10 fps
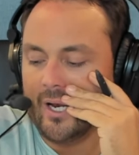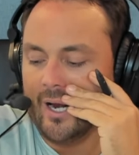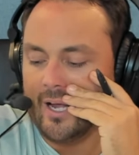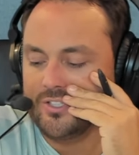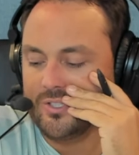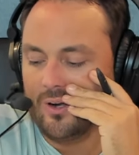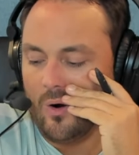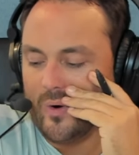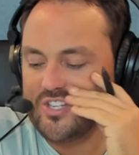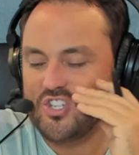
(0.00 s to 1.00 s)
And I
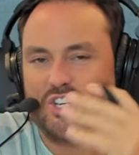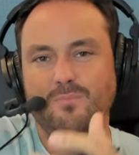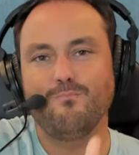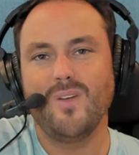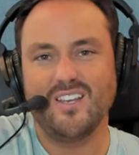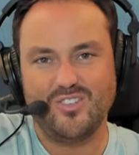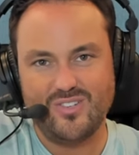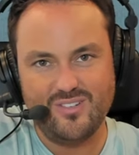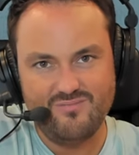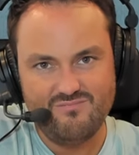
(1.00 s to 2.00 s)
always just
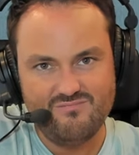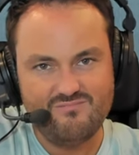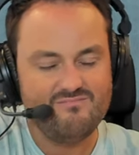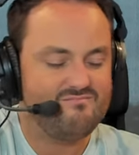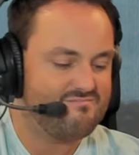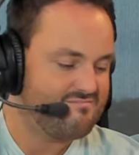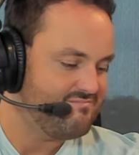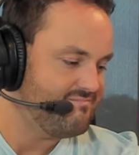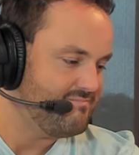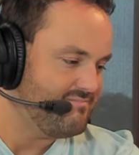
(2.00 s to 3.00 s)
missed
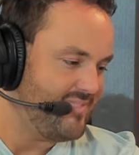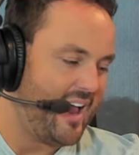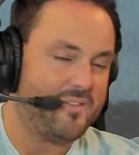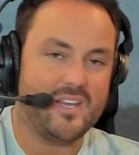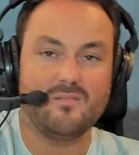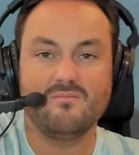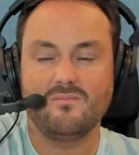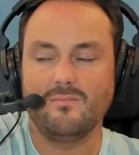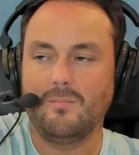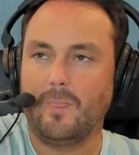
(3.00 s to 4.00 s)
having him.
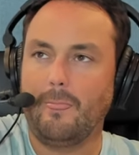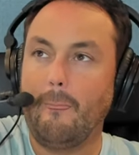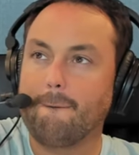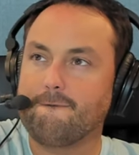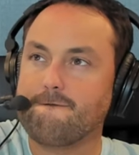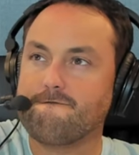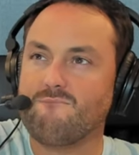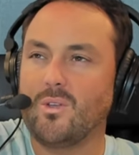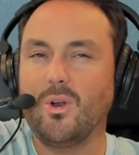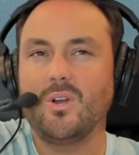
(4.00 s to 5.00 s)

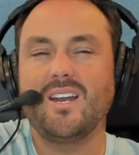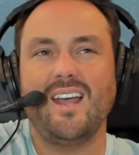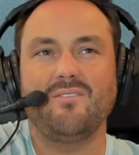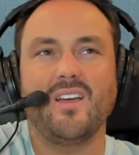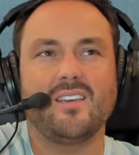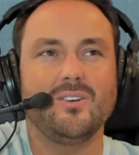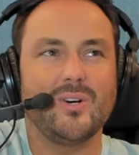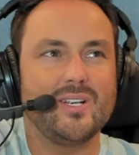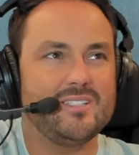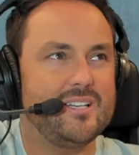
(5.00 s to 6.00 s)
You know, he didn't have that
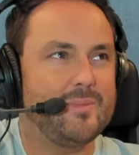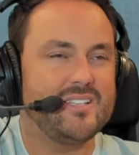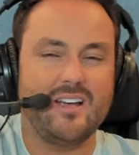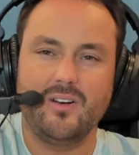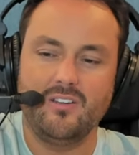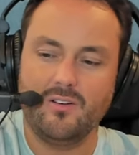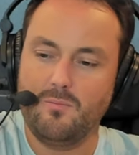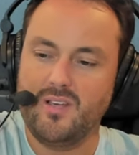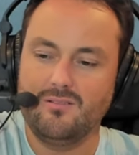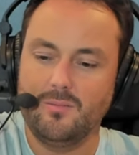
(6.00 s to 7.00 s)
killer instinct mentality
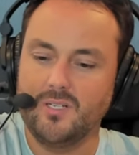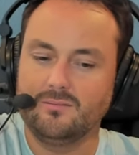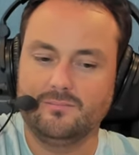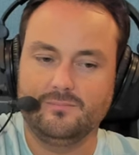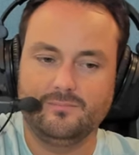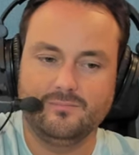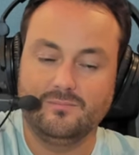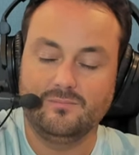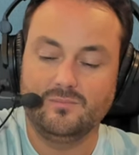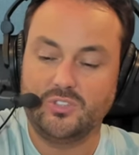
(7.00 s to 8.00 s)
under Bielema.
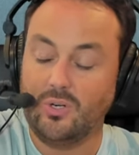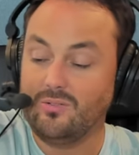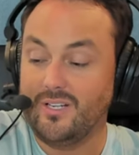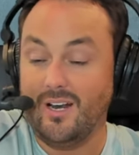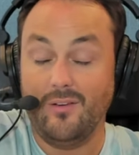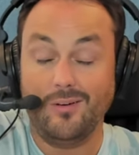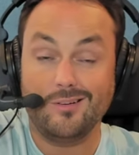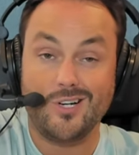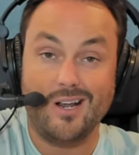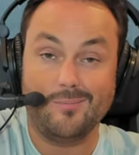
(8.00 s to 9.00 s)
Certainly didn't have it
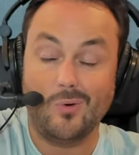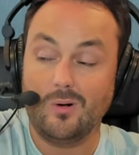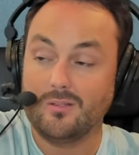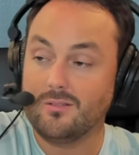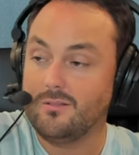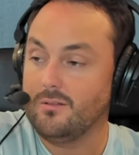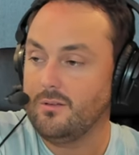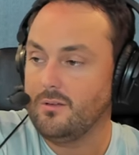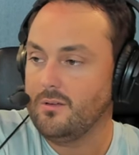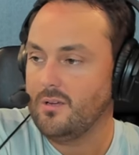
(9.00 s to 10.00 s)
under Chad Morris.
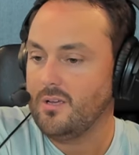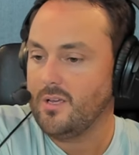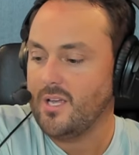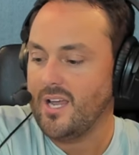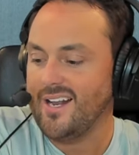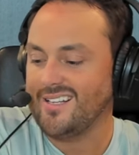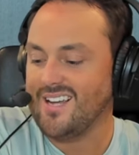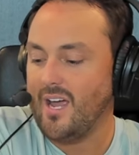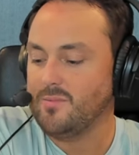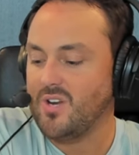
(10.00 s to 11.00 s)
And at
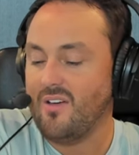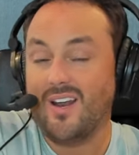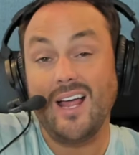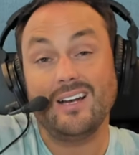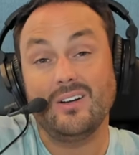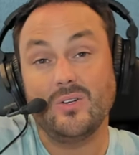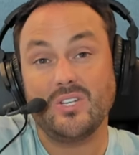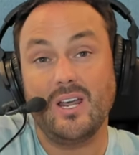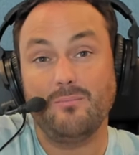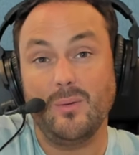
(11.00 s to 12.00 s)
times, you haven't had it under
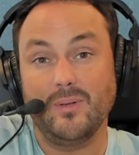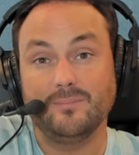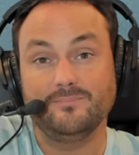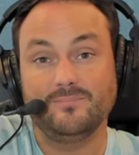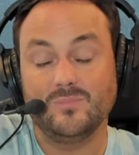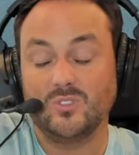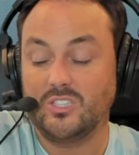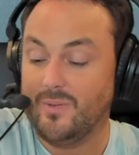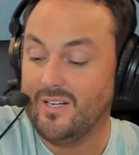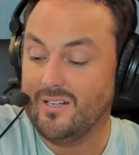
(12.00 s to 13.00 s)
Sam Pittman,
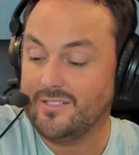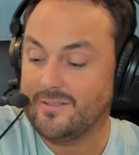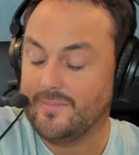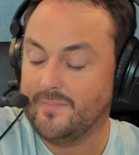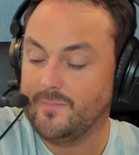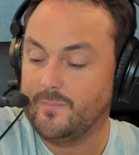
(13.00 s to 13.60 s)
just to be honest.